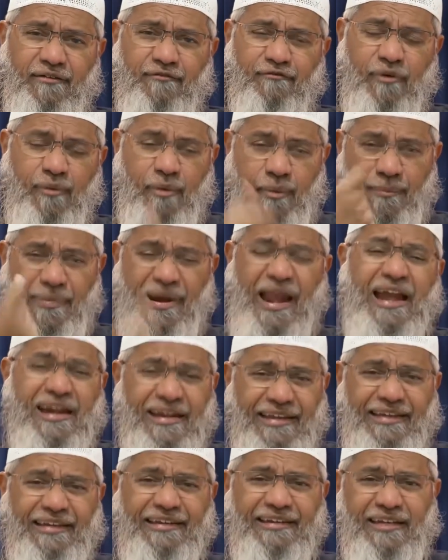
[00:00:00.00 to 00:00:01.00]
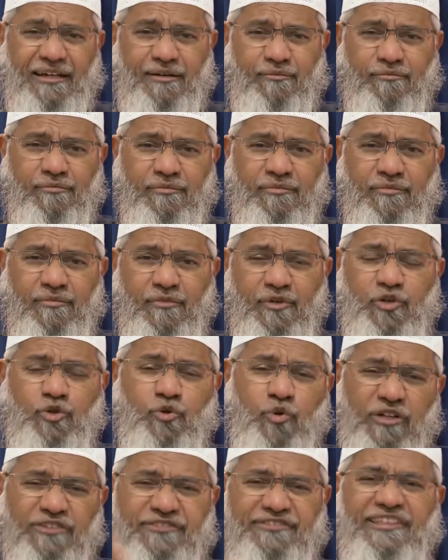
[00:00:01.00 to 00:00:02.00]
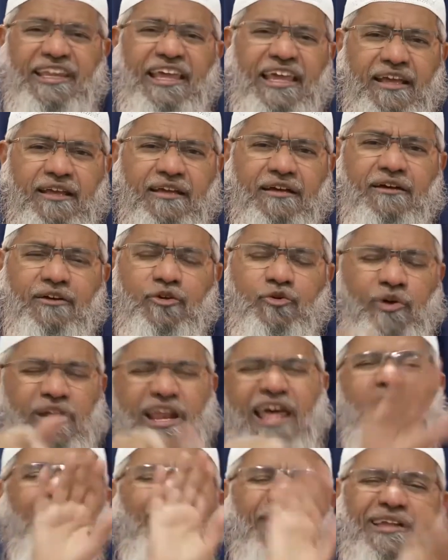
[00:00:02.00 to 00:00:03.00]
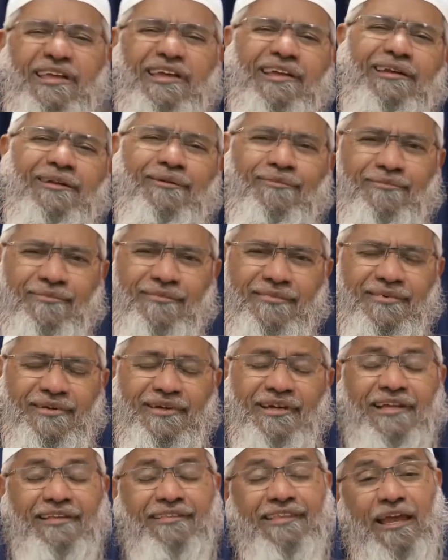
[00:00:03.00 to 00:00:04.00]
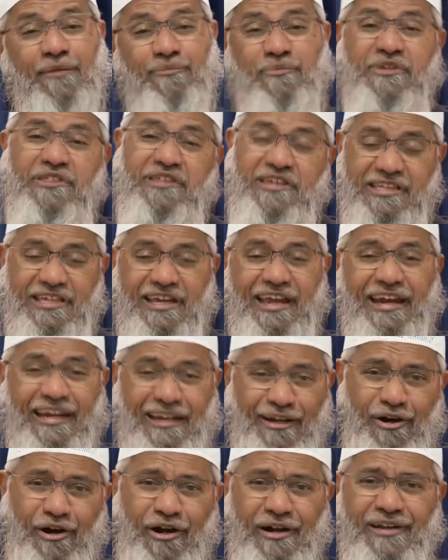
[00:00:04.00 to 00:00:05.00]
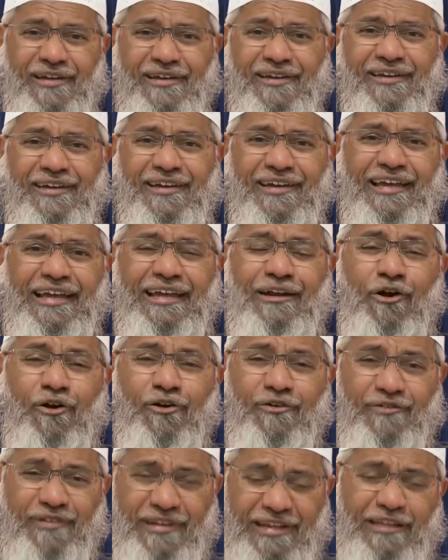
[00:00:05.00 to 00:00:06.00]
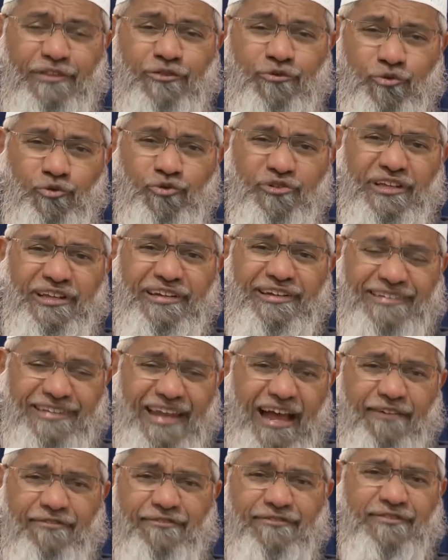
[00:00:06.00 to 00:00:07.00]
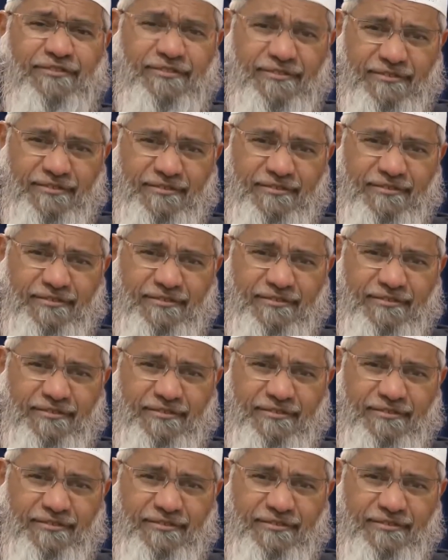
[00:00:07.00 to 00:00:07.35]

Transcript: from a plant kingdom to a snake to an animal kingdom. That means he is a greater God. He threw the staff,